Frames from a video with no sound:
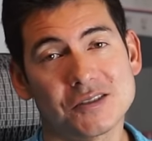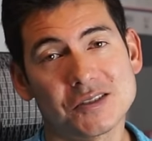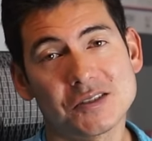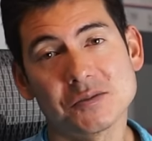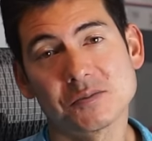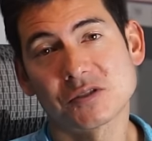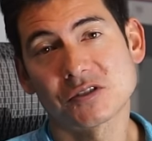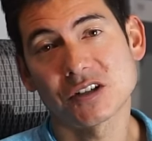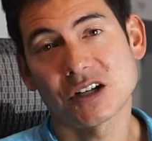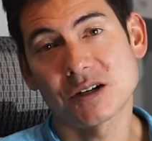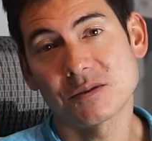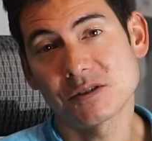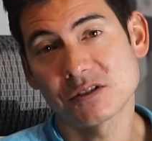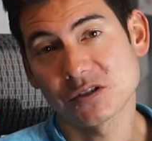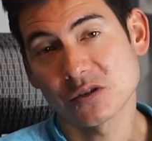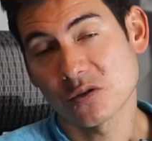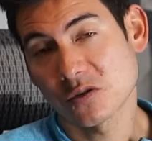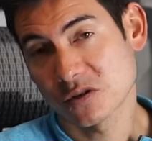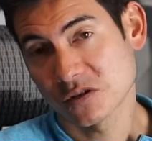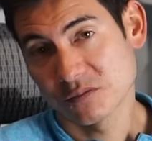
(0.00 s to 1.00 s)
subscribers,
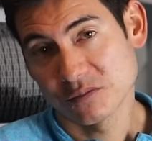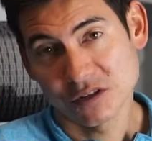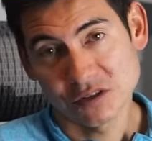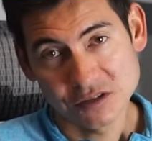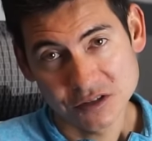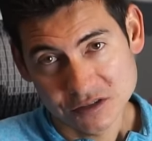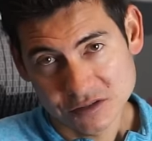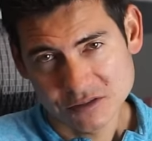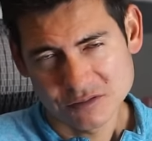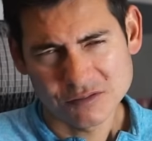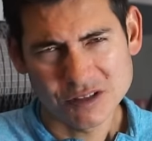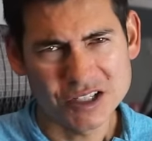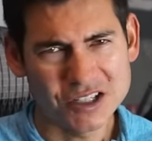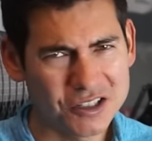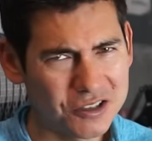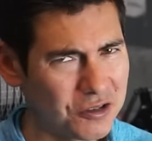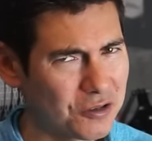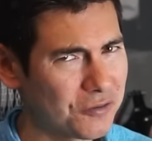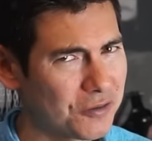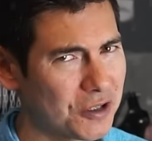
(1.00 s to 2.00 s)
250,000. Why
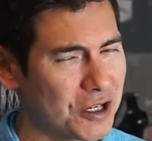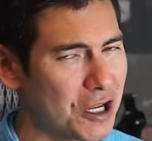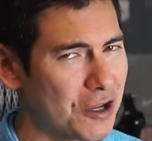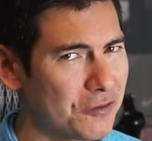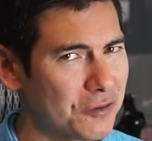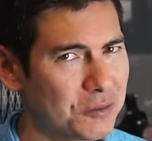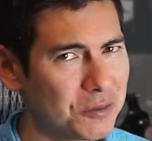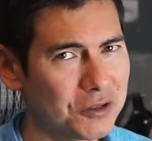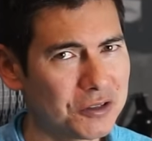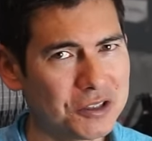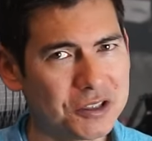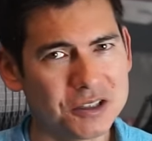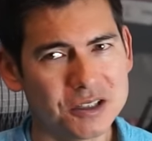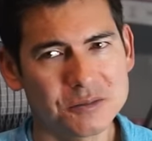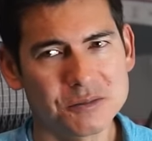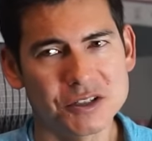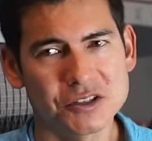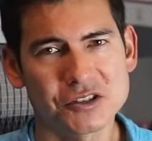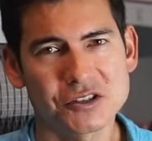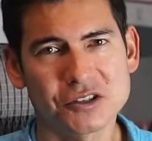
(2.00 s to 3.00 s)
not go for 500,000?
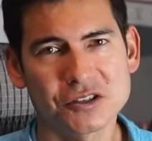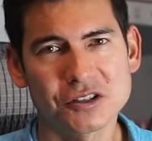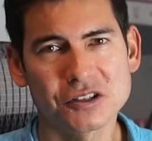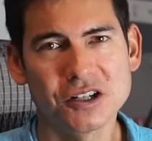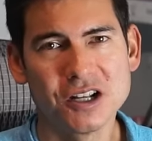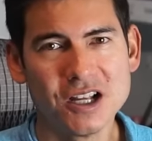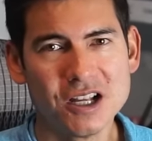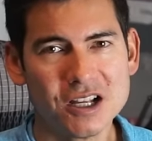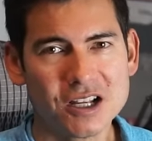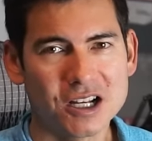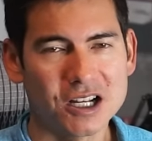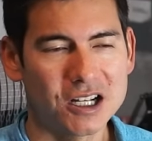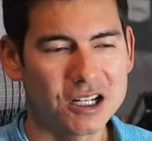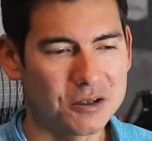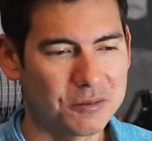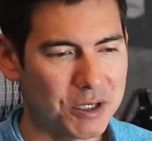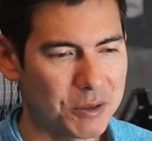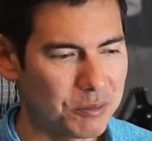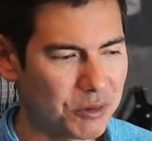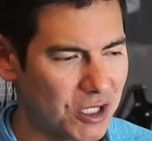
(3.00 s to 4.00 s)
I'm not sure.
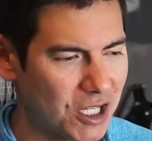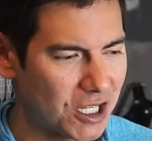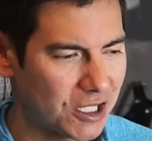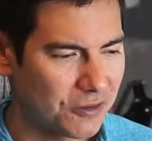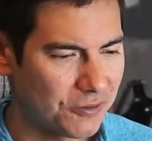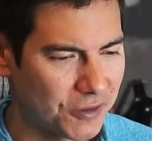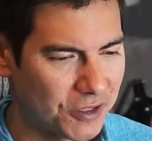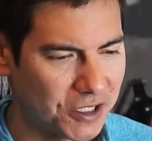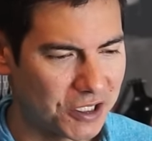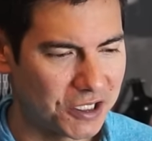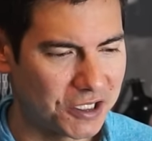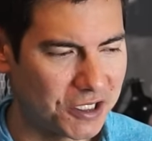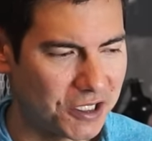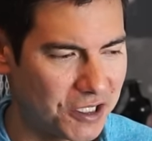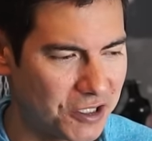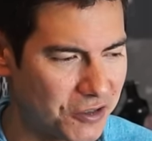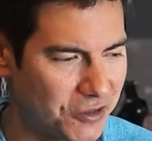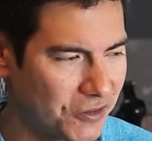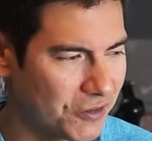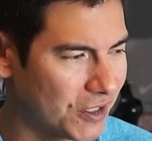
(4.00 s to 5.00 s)
My plaque for getting
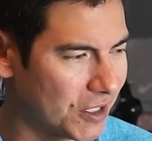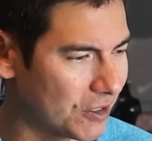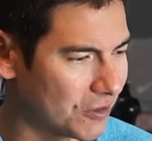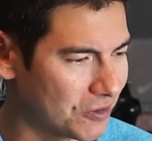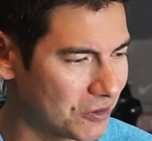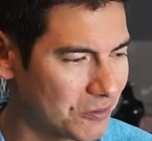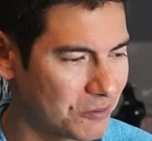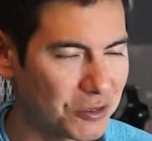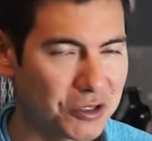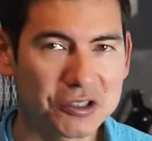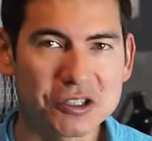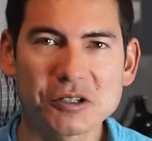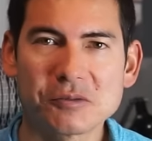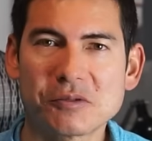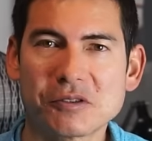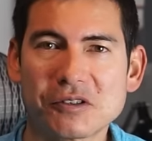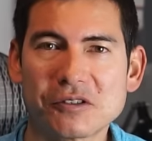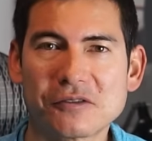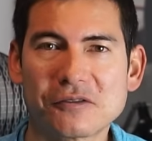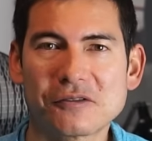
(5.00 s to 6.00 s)
100,000 burned
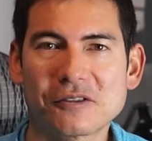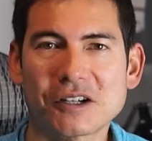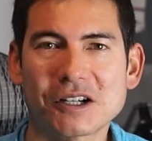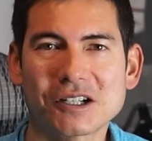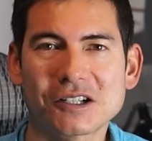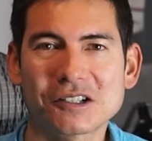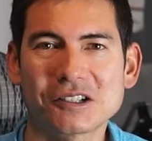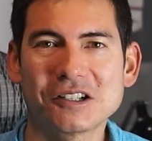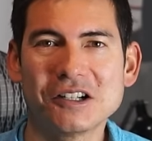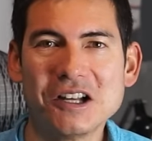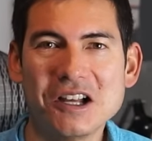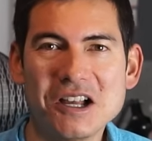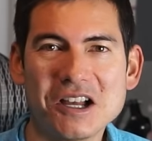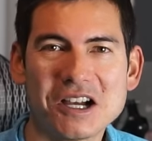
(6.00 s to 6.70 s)
up in the fire.